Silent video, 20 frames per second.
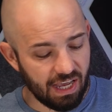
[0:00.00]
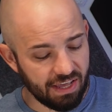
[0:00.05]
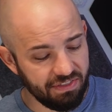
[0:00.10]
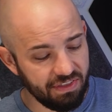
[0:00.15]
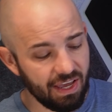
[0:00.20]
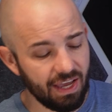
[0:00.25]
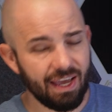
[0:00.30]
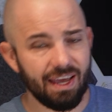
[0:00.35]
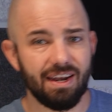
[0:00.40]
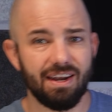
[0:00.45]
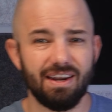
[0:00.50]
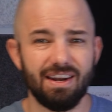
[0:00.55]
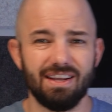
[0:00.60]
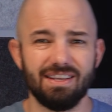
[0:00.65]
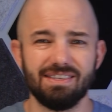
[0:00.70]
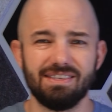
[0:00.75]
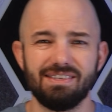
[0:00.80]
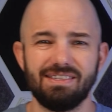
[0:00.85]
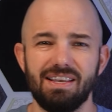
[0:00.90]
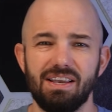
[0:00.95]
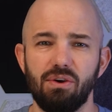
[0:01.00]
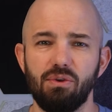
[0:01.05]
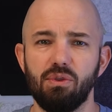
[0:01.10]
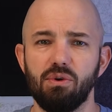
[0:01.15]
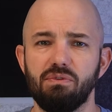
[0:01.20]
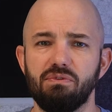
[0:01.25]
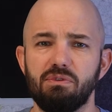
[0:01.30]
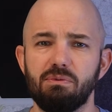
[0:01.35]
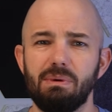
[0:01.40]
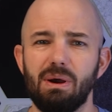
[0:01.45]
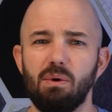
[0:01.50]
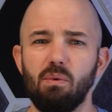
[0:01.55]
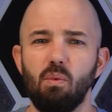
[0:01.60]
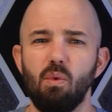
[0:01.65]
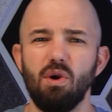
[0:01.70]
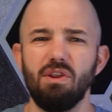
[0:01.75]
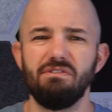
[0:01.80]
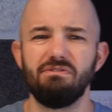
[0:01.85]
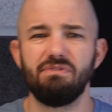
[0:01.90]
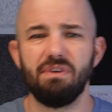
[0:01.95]
I think I got it on sale though for about
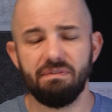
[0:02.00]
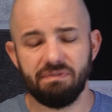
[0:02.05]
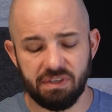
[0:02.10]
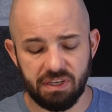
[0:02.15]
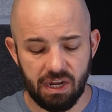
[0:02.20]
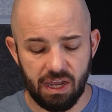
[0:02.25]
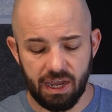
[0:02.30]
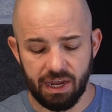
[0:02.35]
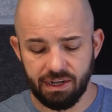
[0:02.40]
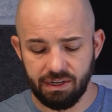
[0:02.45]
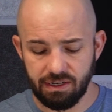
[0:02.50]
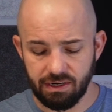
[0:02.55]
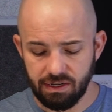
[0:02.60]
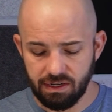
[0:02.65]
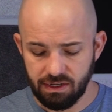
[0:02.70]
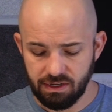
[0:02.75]
$159.